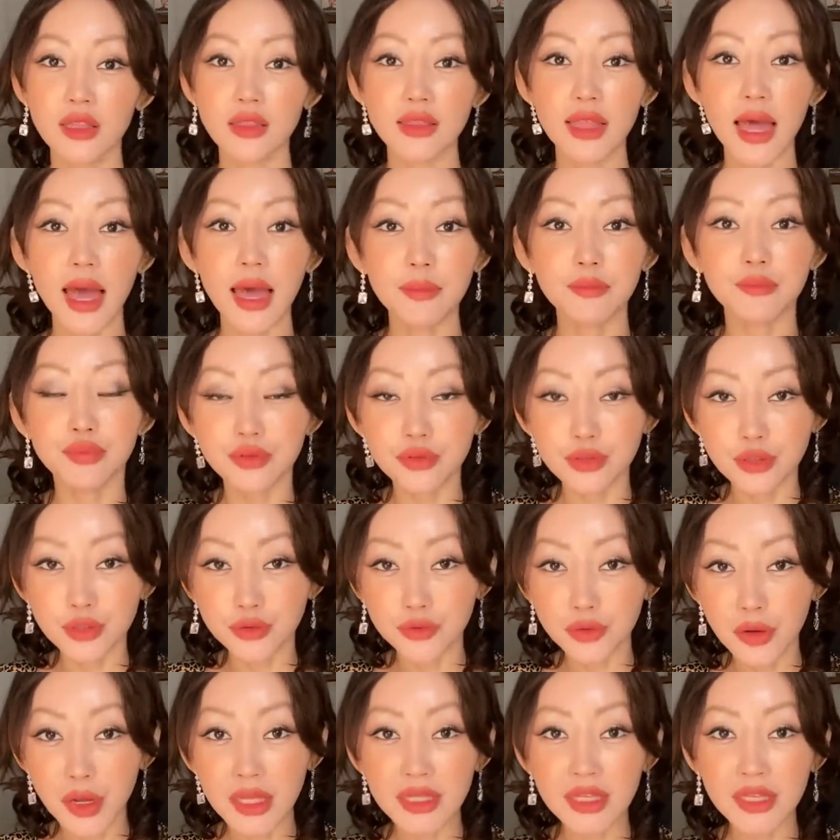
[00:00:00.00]
that puts
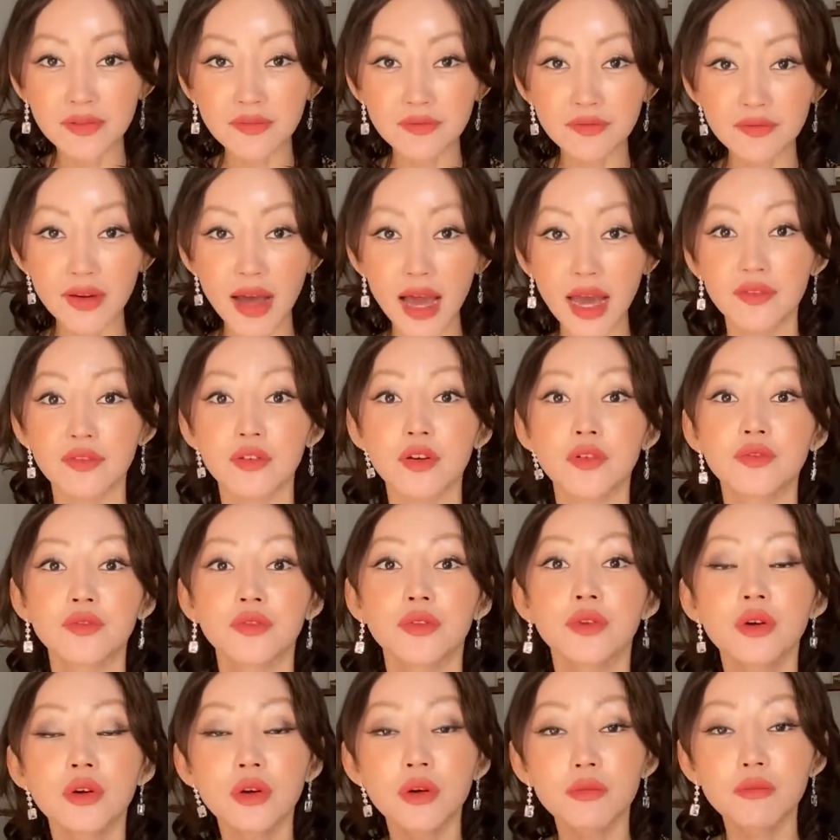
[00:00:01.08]
25 of
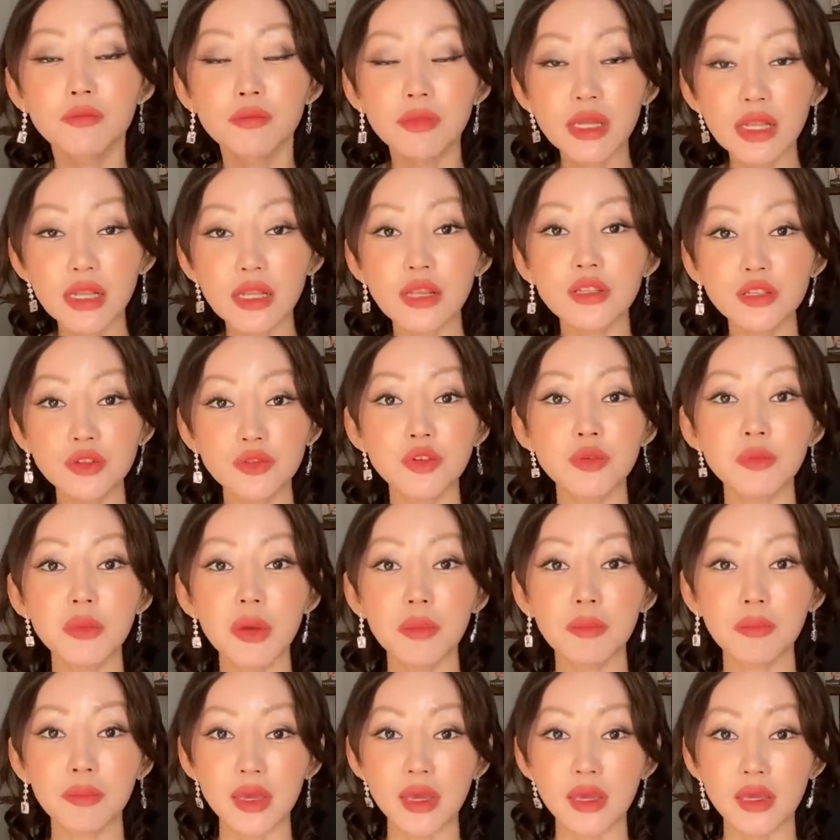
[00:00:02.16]
millions of
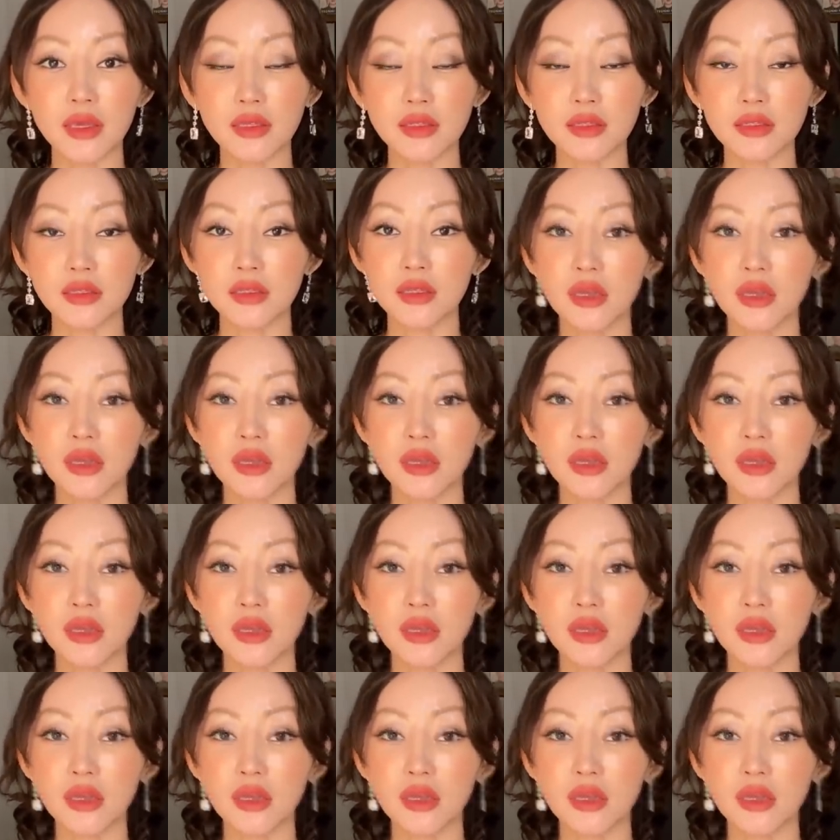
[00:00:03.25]
human beings,